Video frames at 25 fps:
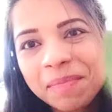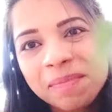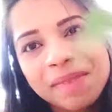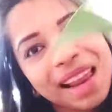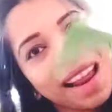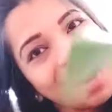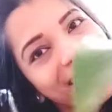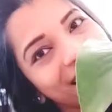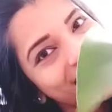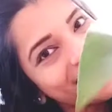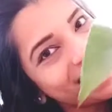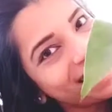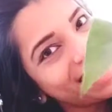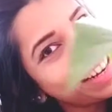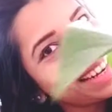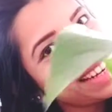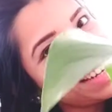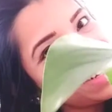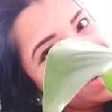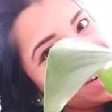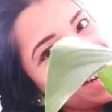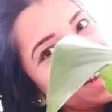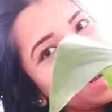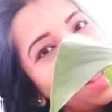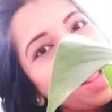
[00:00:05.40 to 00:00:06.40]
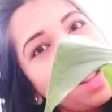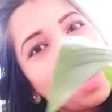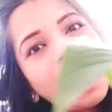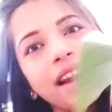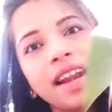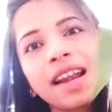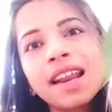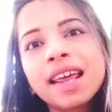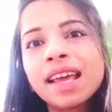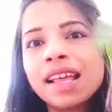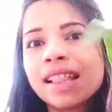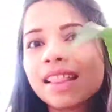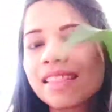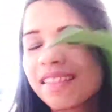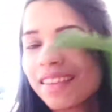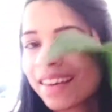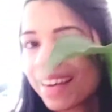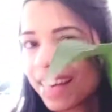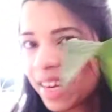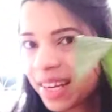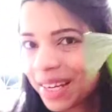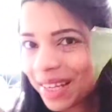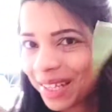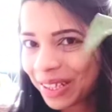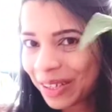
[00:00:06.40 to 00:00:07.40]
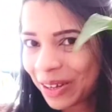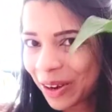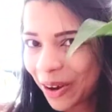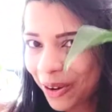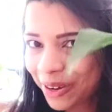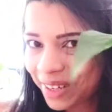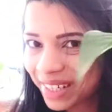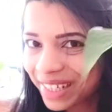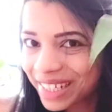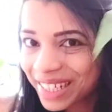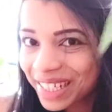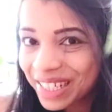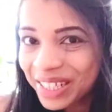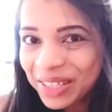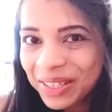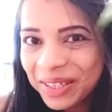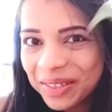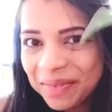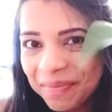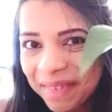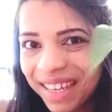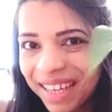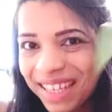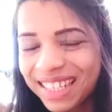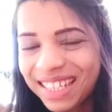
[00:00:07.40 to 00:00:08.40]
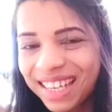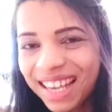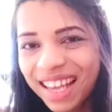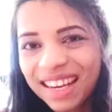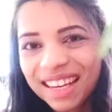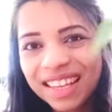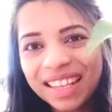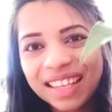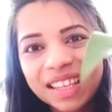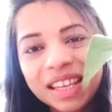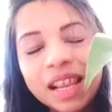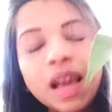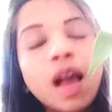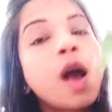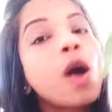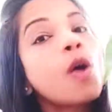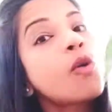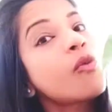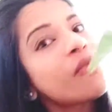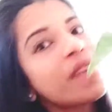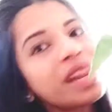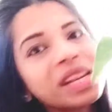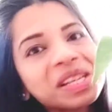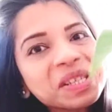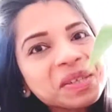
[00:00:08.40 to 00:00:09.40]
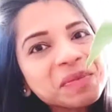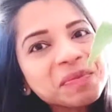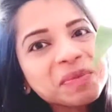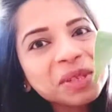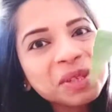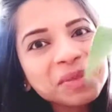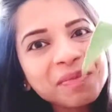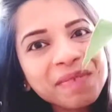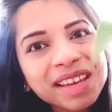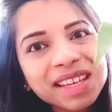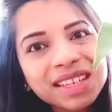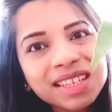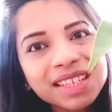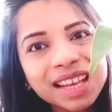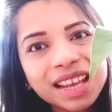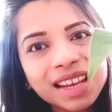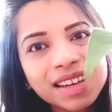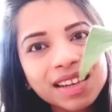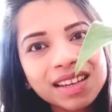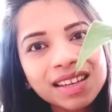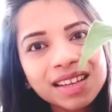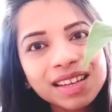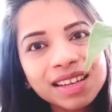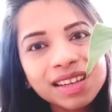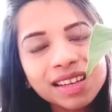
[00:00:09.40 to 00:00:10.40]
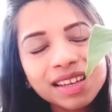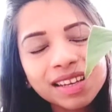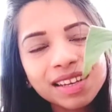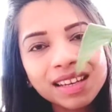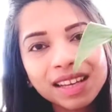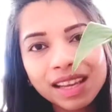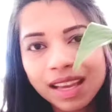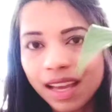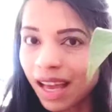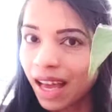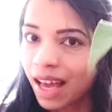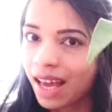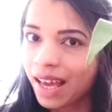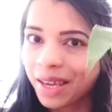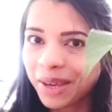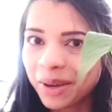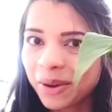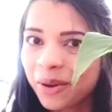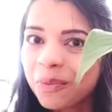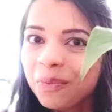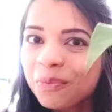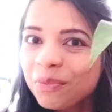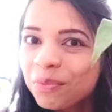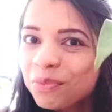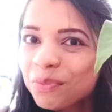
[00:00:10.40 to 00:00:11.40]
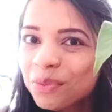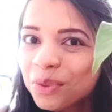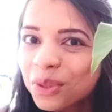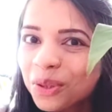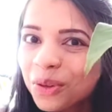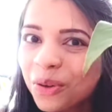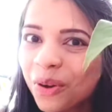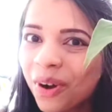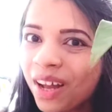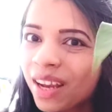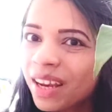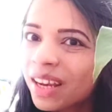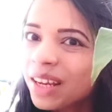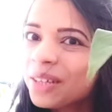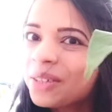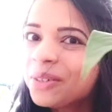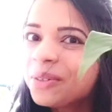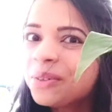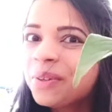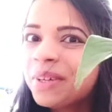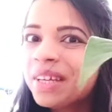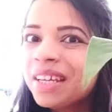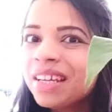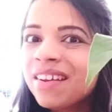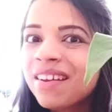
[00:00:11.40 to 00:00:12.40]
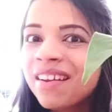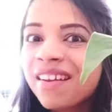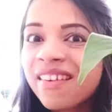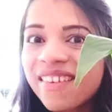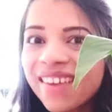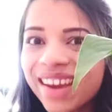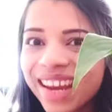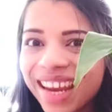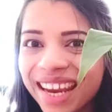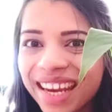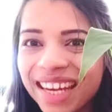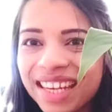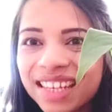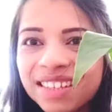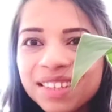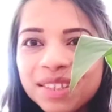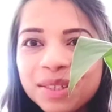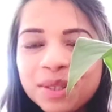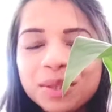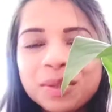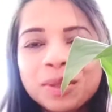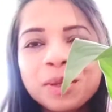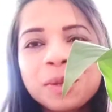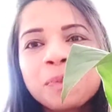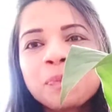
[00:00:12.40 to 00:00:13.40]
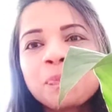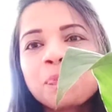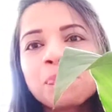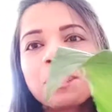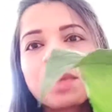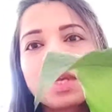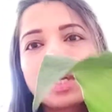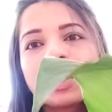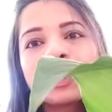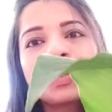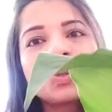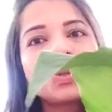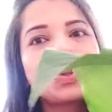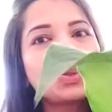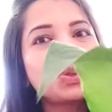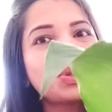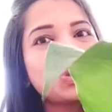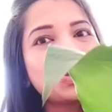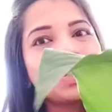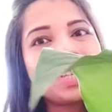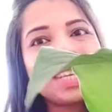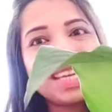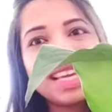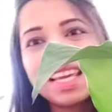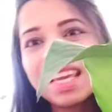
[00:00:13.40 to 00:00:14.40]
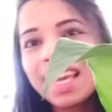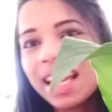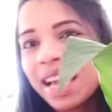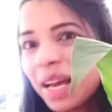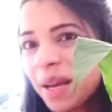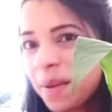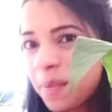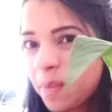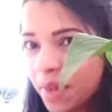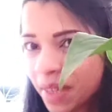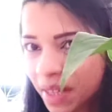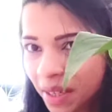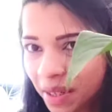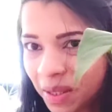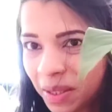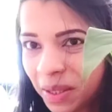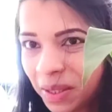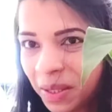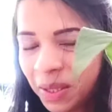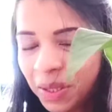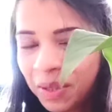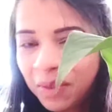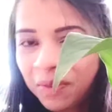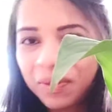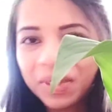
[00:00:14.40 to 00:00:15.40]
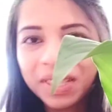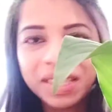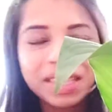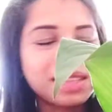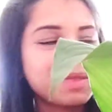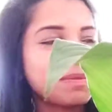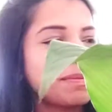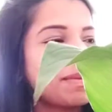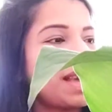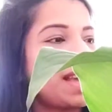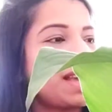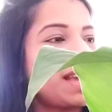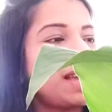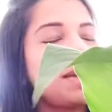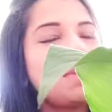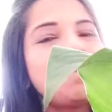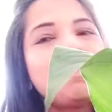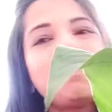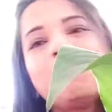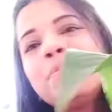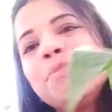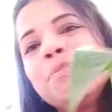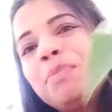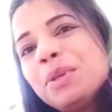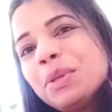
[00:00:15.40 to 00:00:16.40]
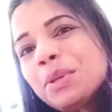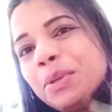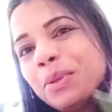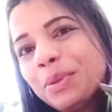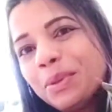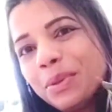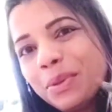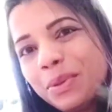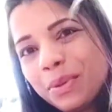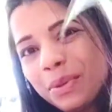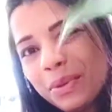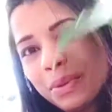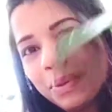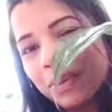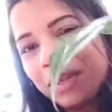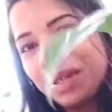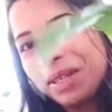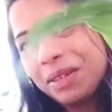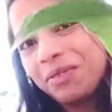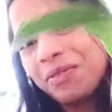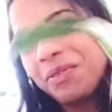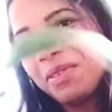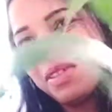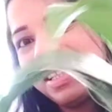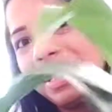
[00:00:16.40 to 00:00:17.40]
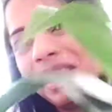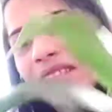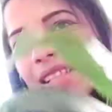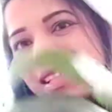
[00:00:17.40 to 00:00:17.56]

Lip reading: plant related and health related content on my channel. Welcome to my channel. I hope you all are doing great. So today I am here with my beautiful